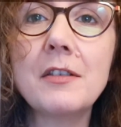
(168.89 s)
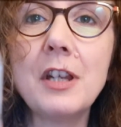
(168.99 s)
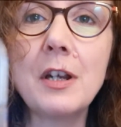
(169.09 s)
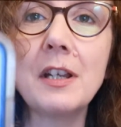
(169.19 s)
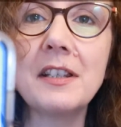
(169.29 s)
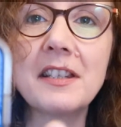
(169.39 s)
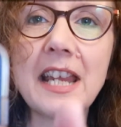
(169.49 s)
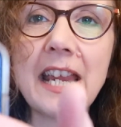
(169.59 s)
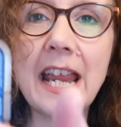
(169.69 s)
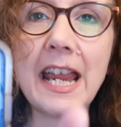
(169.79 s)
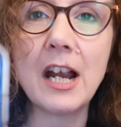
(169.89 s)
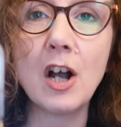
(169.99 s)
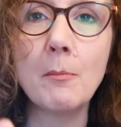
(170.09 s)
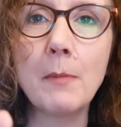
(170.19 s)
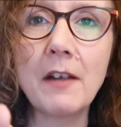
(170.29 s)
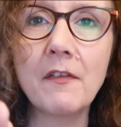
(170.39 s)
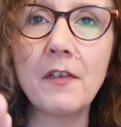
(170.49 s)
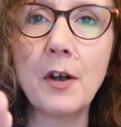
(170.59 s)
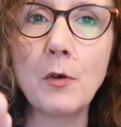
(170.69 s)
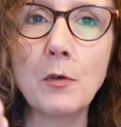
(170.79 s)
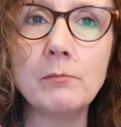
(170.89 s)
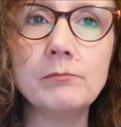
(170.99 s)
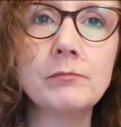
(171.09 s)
you can see here on my phone.